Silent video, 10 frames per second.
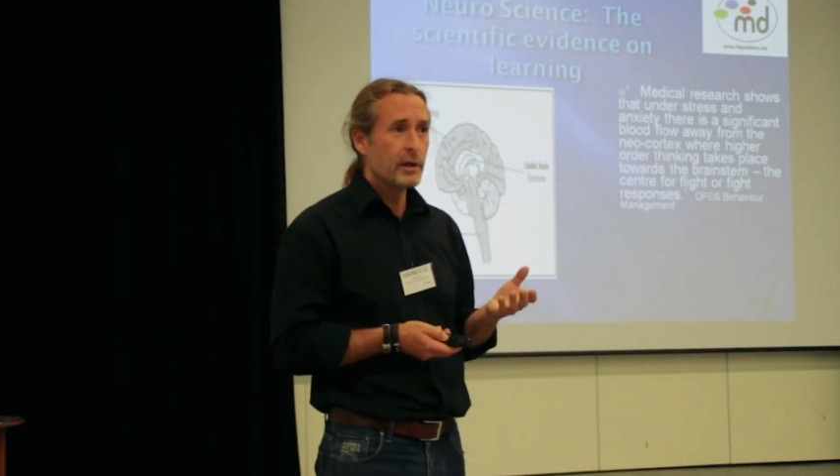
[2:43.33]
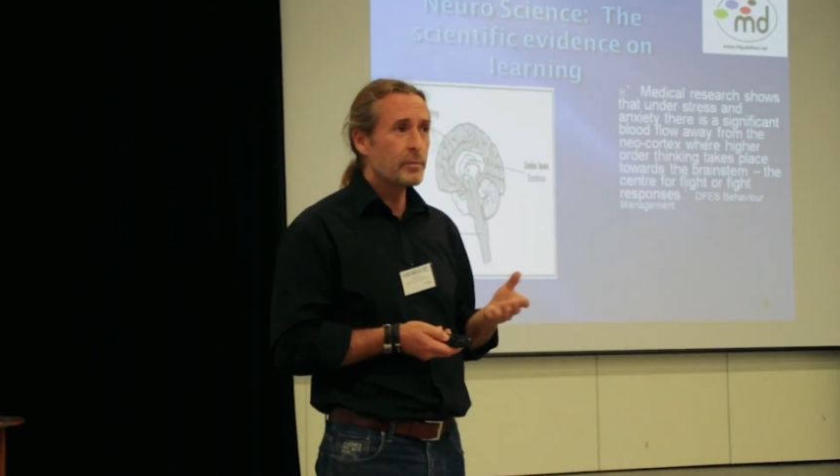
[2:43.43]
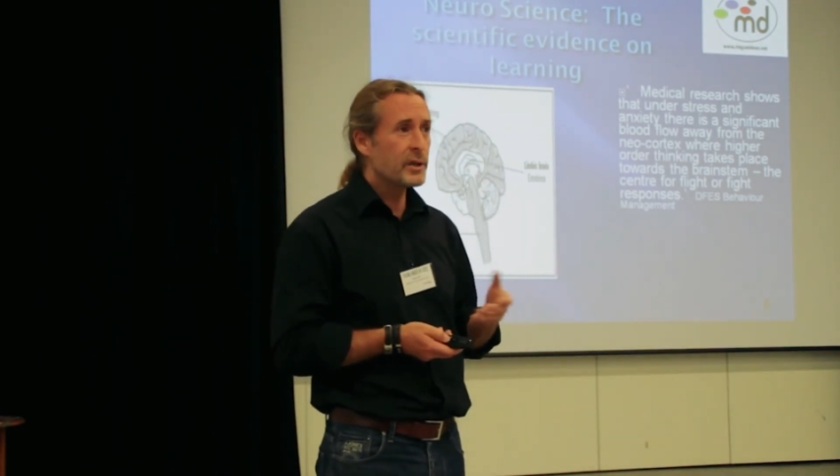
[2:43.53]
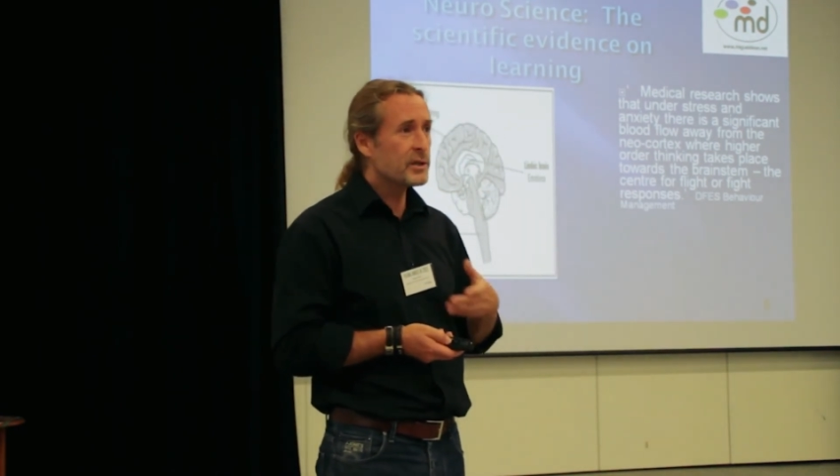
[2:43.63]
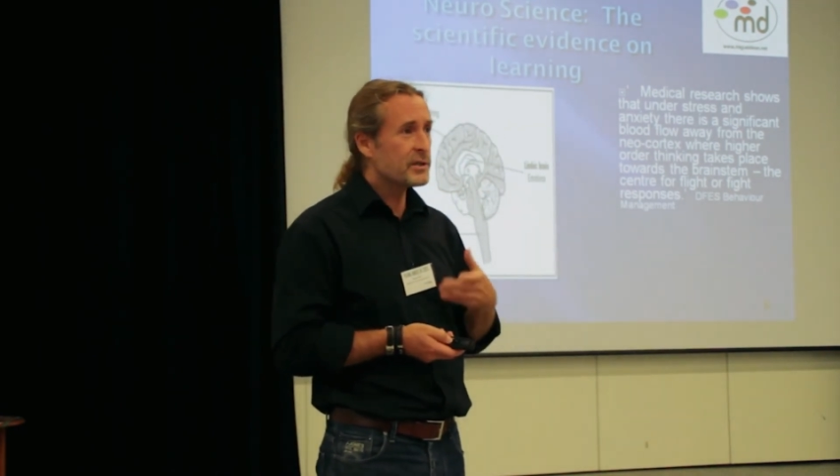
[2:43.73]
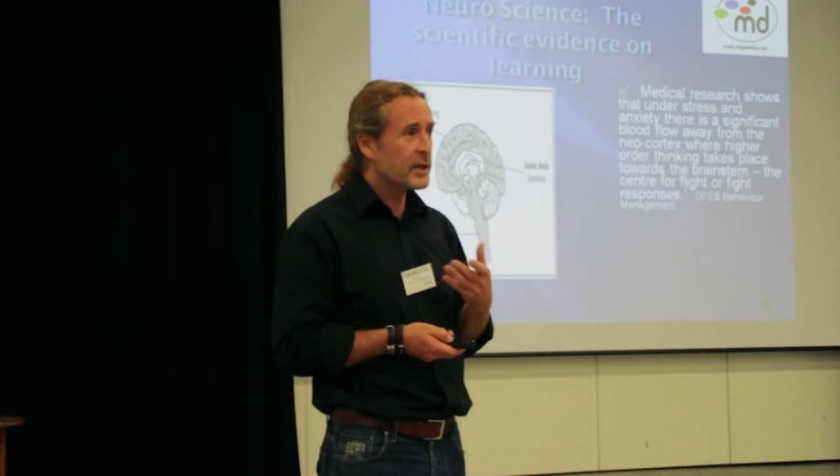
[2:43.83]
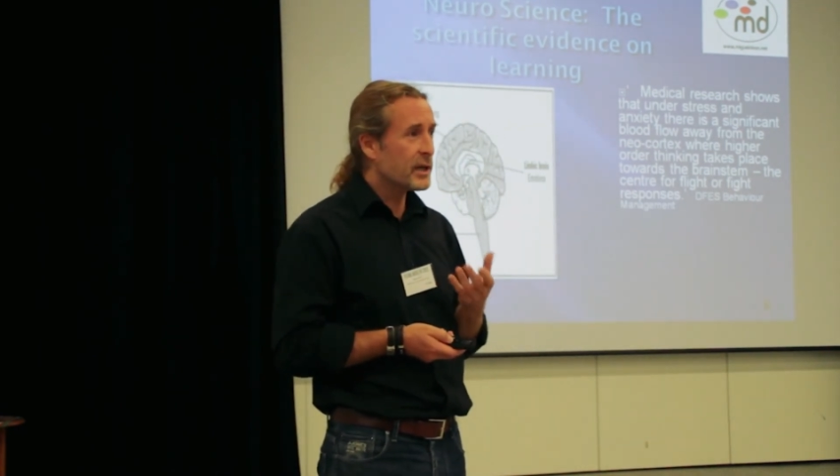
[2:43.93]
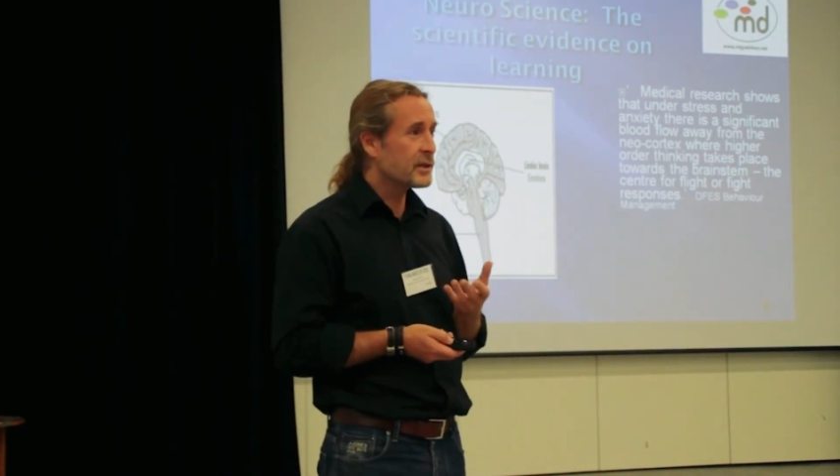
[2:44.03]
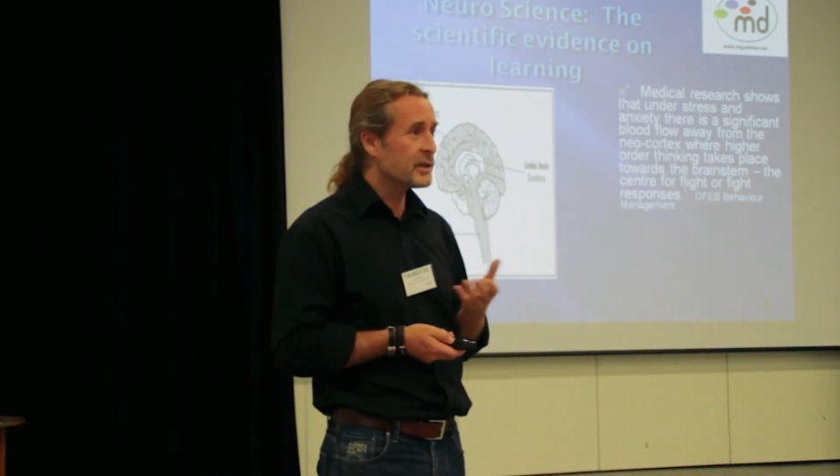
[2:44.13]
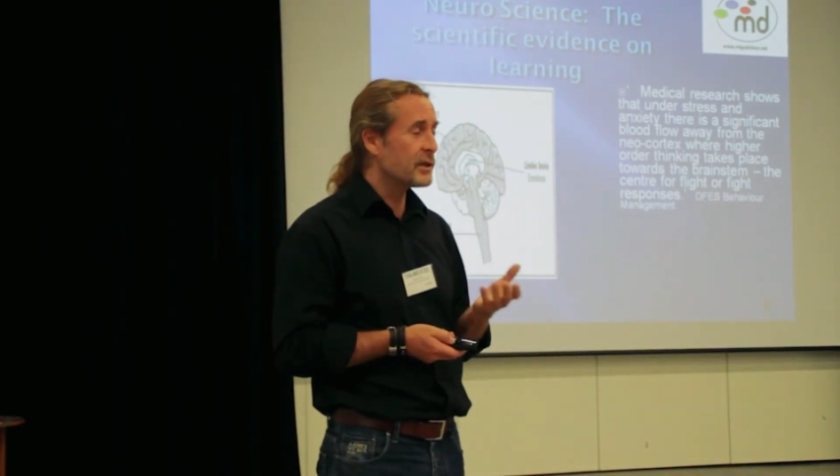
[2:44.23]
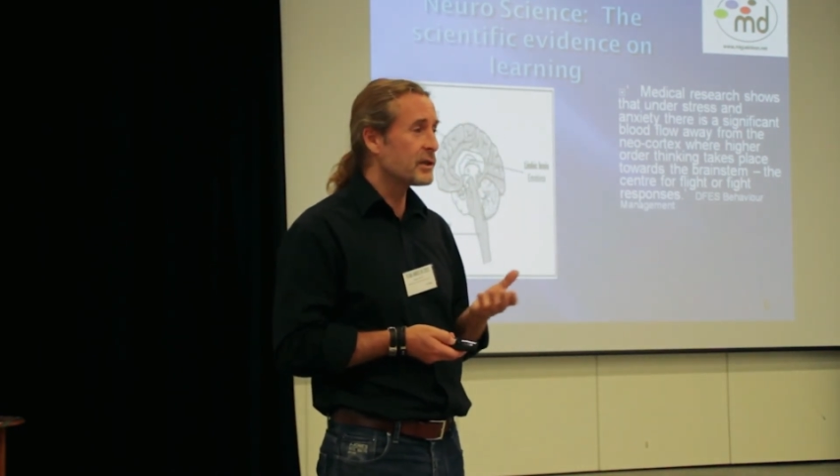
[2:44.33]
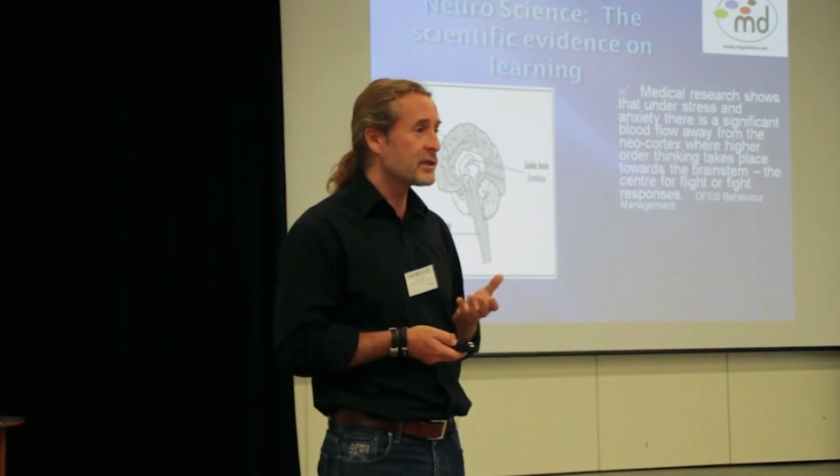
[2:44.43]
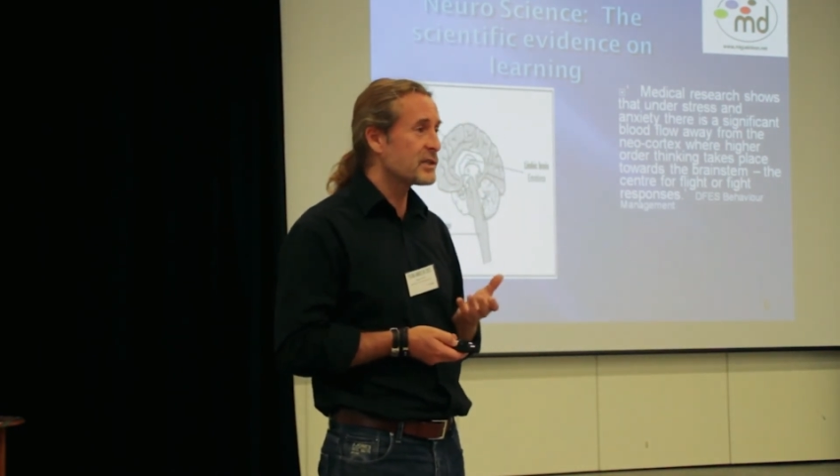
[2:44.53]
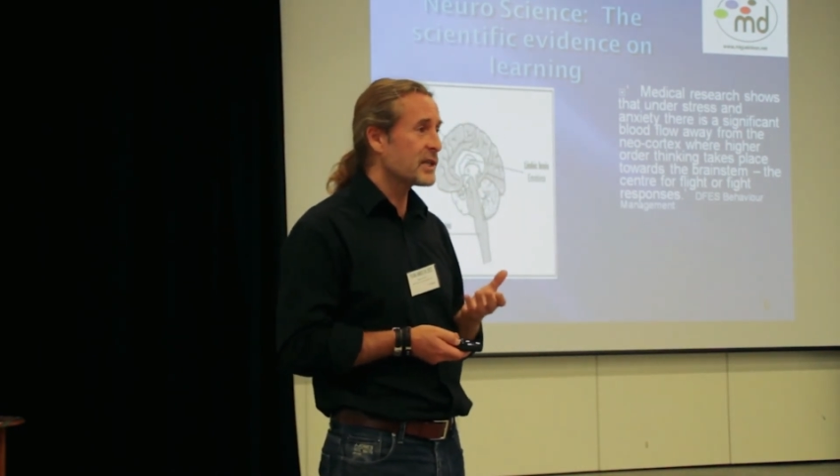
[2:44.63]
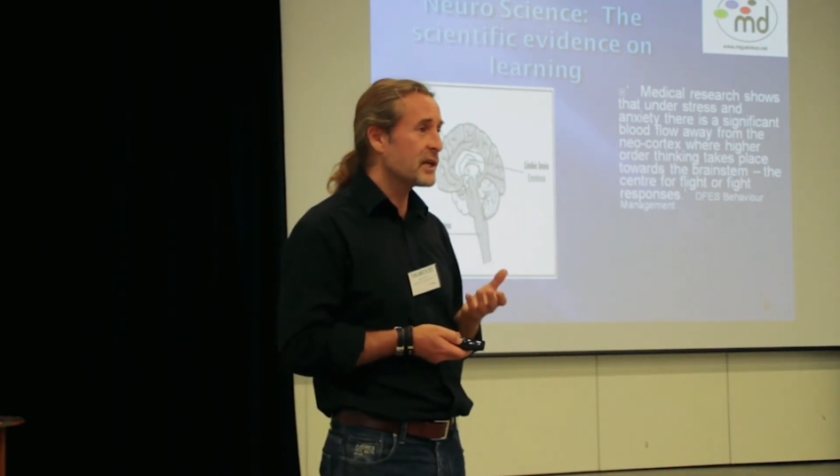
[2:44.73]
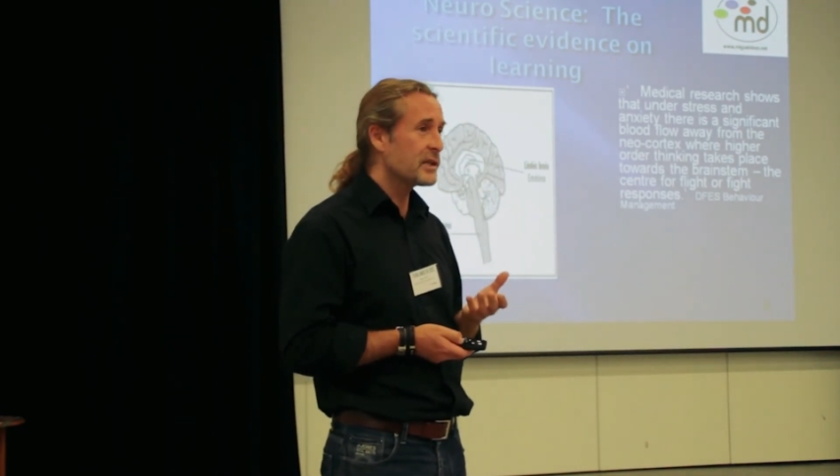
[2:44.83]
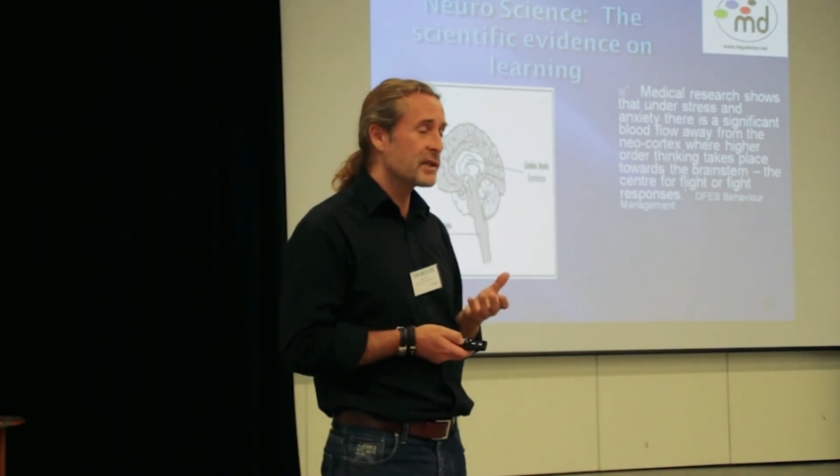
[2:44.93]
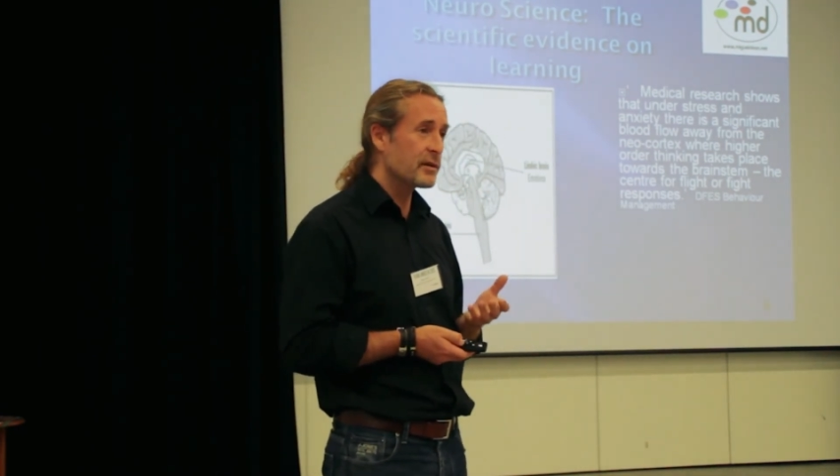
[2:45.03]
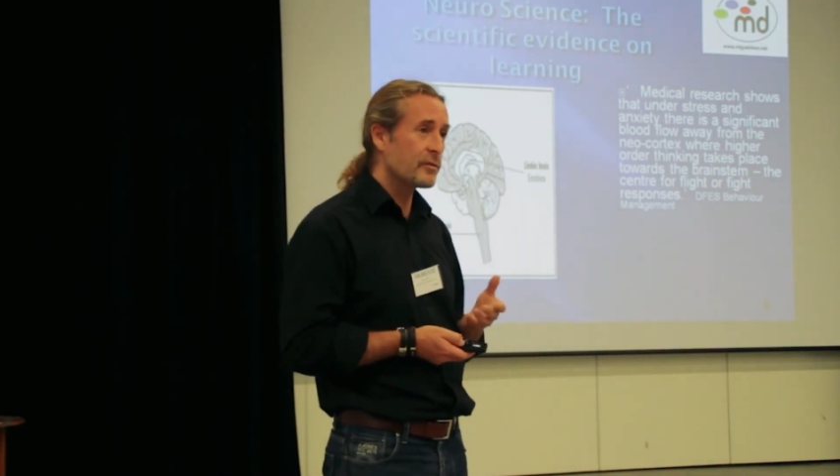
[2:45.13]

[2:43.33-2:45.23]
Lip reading: because I had an understanding